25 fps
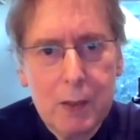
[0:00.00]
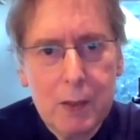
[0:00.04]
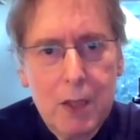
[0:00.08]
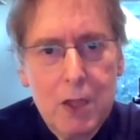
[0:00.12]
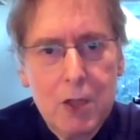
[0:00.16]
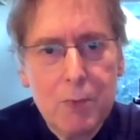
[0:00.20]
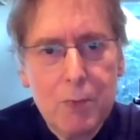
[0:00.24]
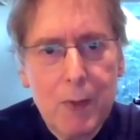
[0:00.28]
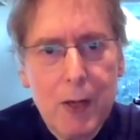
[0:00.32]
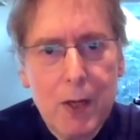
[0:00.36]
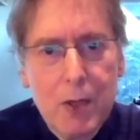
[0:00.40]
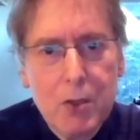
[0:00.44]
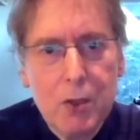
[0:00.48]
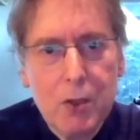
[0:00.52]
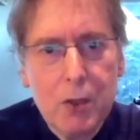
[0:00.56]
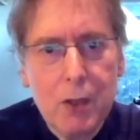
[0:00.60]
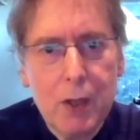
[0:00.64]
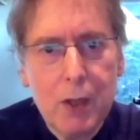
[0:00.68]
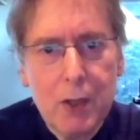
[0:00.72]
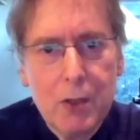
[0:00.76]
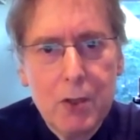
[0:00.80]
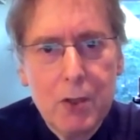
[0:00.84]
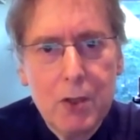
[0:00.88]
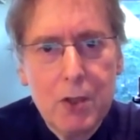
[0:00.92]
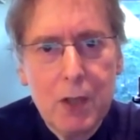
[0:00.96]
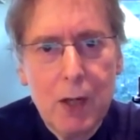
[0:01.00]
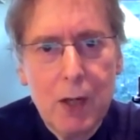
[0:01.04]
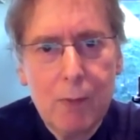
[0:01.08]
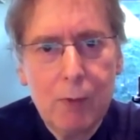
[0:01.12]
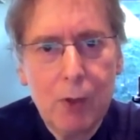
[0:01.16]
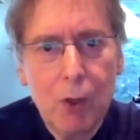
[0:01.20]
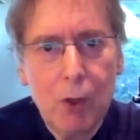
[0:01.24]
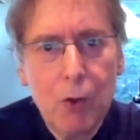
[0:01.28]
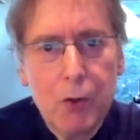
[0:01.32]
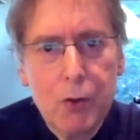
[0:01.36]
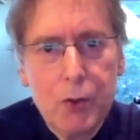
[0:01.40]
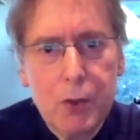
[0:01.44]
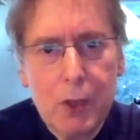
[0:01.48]
teach master classes, I'm
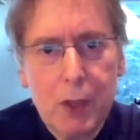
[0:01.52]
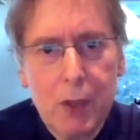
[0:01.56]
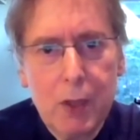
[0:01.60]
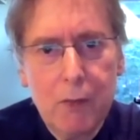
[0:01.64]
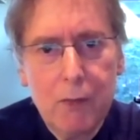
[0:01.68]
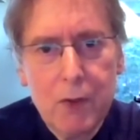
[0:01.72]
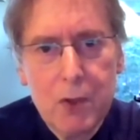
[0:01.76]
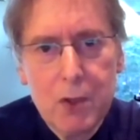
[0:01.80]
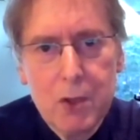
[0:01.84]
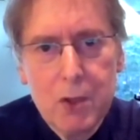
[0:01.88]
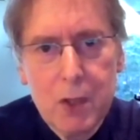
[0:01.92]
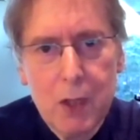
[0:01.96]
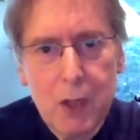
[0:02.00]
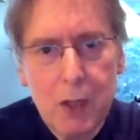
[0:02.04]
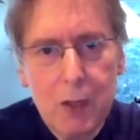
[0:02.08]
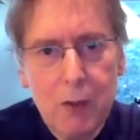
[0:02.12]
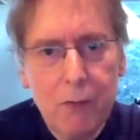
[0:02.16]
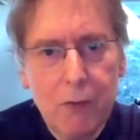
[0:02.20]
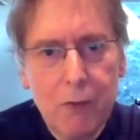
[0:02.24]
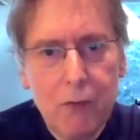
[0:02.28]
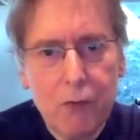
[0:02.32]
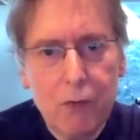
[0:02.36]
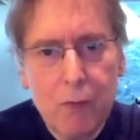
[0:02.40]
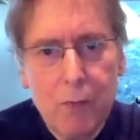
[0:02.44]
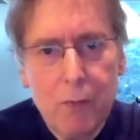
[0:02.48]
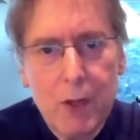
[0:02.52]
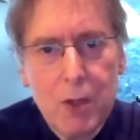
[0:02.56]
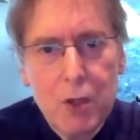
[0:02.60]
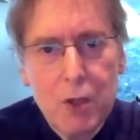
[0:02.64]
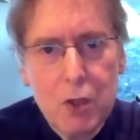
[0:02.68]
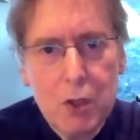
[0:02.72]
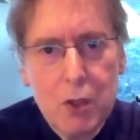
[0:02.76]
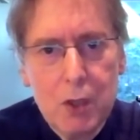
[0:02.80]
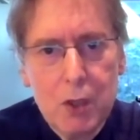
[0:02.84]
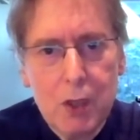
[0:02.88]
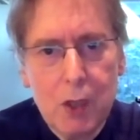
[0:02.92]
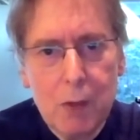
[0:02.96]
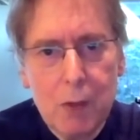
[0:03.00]
loath to give this kind of information
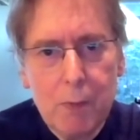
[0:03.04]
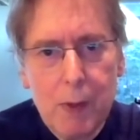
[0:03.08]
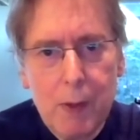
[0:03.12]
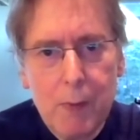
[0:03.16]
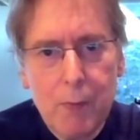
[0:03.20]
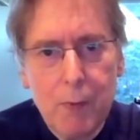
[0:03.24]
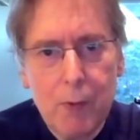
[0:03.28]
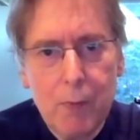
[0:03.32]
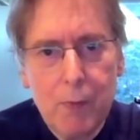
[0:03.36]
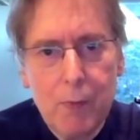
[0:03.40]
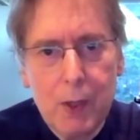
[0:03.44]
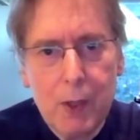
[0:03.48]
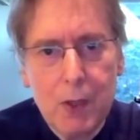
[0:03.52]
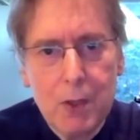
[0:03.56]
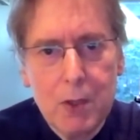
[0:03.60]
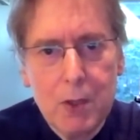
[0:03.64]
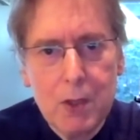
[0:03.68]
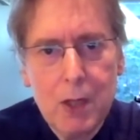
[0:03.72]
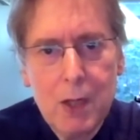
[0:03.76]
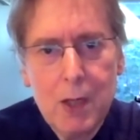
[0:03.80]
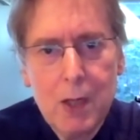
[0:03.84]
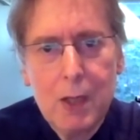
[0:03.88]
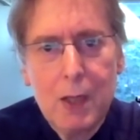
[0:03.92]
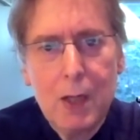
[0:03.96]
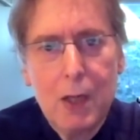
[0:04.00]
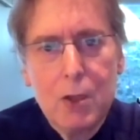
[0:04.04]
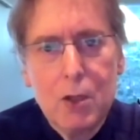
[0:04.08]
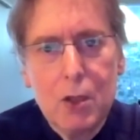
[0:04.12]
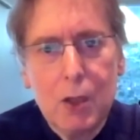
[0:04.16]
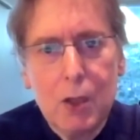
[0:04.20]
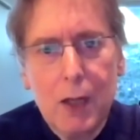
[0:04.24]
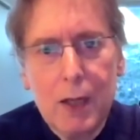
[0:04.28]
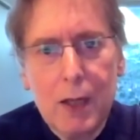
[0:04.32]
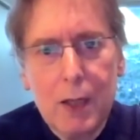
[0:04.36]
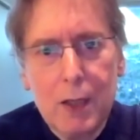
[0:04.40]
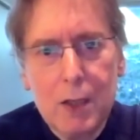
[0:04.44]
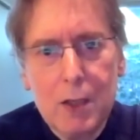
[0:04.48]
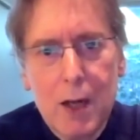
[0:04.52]
to young people, because it's
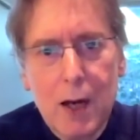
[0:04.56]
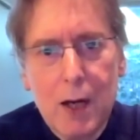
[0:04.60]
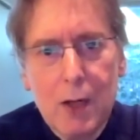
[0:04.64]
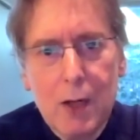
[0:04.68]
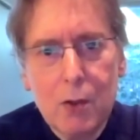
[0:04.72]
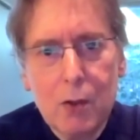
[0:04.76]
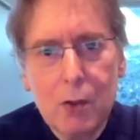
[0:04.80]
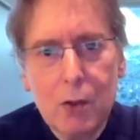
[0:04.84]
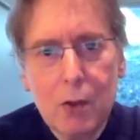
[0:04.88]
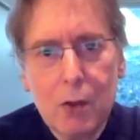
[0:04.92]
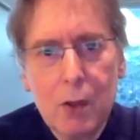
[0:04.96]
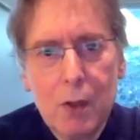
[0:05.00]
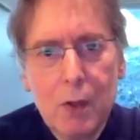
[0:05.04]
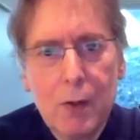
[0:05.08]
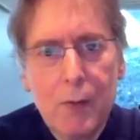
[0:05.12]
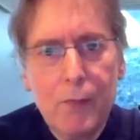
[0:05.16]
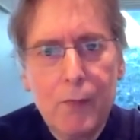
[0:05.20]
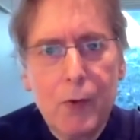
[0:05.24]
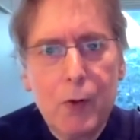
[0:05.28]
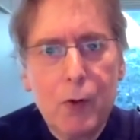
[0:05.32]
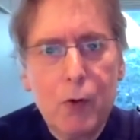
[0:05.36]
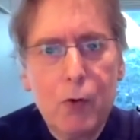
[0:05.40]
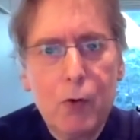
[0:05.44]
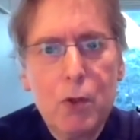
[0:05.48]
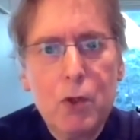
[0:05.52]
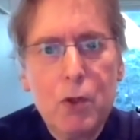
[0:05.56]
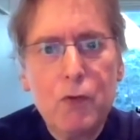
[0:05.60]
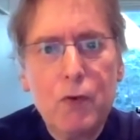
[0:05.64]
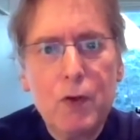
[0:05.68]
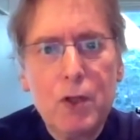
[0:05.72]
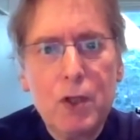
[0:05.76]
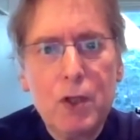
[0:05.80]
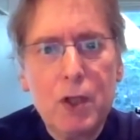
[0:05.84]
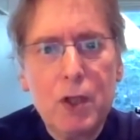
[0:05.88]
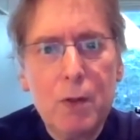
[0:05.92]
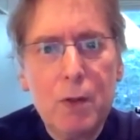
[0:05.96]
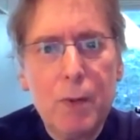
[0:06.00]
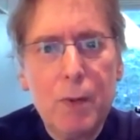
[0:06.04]
like a doctor who is
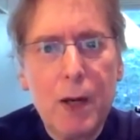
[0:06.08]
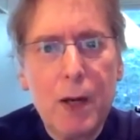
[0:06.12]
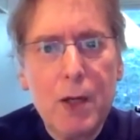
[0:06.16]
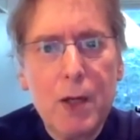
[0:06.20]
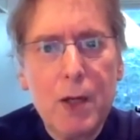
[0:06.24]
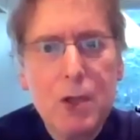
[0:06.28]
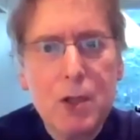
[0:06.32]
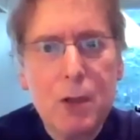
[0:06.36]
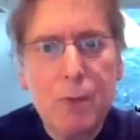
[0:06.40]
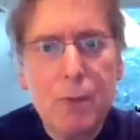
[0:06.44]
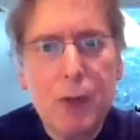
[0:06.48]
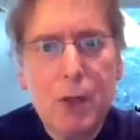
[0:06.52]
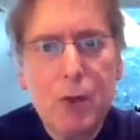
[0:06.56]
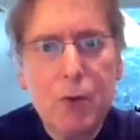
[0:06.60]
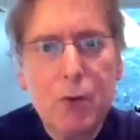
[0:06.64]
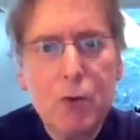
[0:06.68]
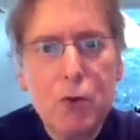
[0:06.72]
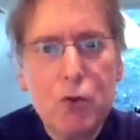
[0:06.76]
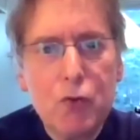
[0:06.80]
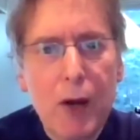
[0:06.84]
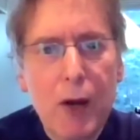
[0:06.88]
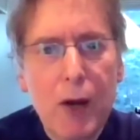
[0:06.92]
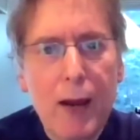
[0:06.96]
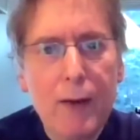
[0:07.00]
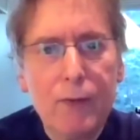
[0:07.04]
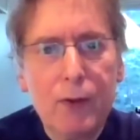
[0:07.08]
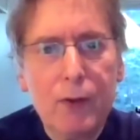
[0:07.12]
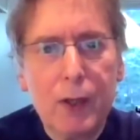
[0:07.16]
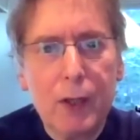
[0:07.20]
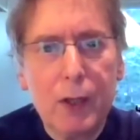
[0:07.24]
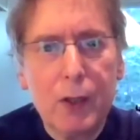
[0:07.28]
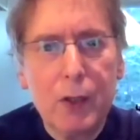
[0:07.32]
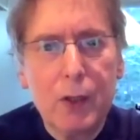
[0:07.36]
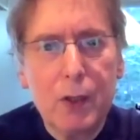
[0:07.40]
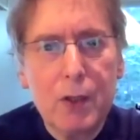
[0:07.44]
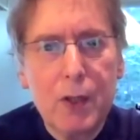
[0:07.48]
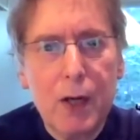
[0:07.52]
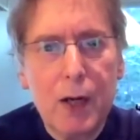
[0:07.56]
visited by somebody who's traveling,
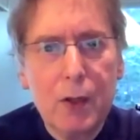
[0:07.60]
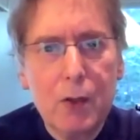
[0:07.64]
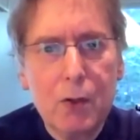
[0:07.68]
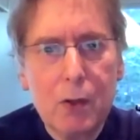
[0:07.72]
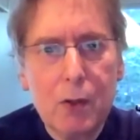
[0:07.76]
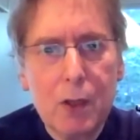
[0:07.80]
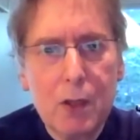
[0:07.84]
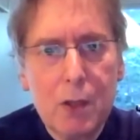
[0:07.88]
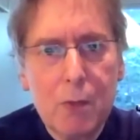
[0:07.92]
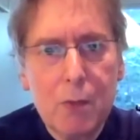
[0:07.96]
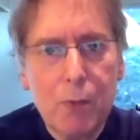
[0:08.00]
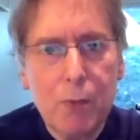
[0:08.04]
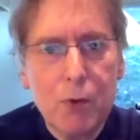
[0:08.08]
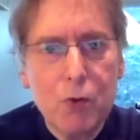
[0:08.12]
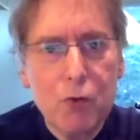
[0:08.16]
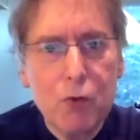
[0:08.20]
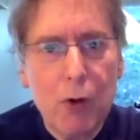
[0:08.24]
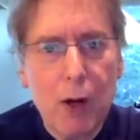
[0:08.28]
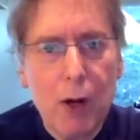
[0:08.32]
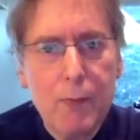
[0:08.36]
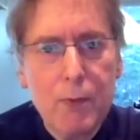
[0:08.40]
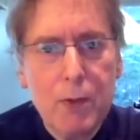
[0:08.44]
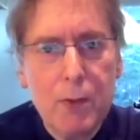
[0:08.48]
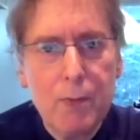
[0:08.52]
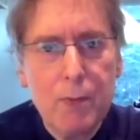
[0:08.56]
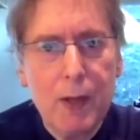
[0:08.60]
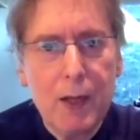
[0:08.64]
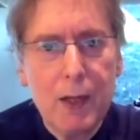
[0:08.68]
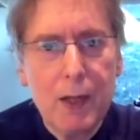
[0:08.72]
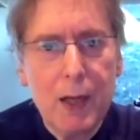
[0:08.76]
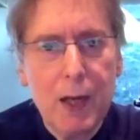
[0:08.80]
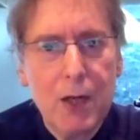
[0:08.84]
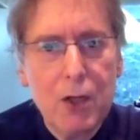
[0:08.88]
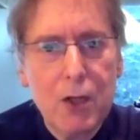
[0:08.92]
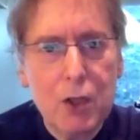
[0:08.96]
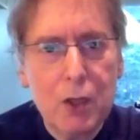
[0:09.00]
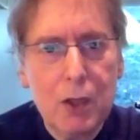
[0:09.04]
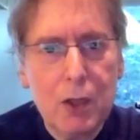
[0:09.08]
and the doctor prescribes a
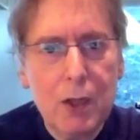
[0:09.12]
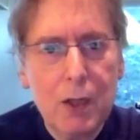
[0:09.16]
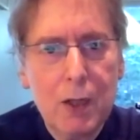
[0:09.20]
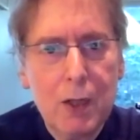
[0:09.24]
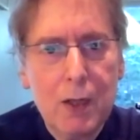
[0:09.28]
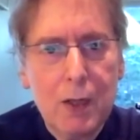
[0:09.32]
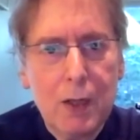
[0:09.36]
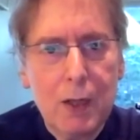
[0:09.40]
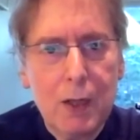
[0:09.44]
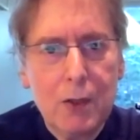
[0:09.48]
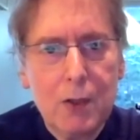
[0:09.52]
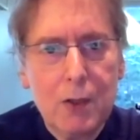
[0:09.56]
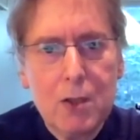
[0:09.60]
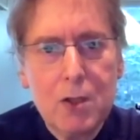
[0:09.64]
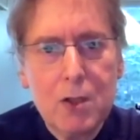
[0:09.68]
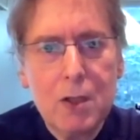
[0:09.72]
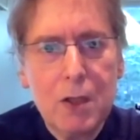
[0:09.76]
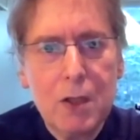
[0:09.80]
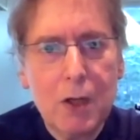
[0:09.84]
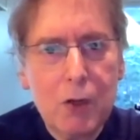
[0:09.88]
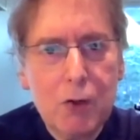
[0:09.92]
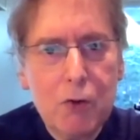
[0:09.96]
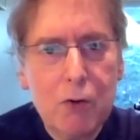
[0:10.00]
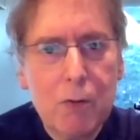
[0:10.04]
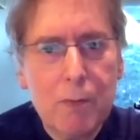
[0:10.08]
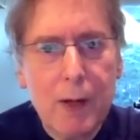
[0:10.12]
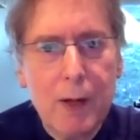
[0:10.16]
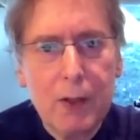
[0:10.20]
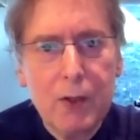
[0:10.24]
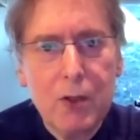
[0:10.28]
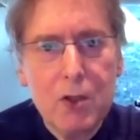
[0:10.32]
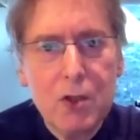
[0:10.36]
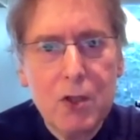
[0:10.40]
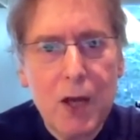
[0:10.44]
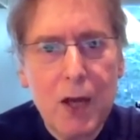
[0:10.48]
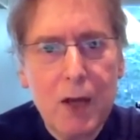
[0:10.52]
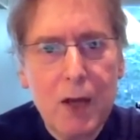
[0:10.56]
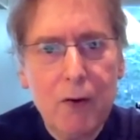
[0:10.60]
medication and doesn't tell you about the
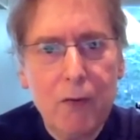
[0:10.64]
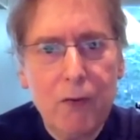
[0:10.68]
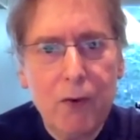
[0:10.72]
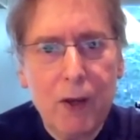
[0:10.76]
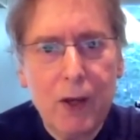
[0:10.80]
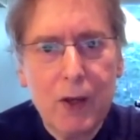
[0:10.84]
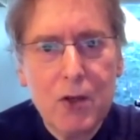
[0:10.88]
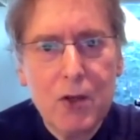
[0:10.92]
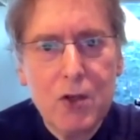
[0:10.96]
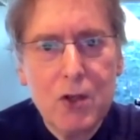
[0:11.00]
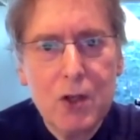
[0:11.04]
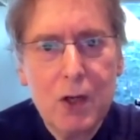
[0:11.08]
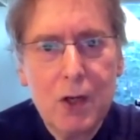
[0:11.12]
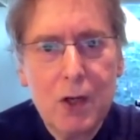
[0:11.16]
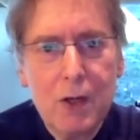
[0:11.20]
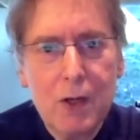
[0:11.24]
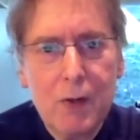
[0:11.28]
side effects.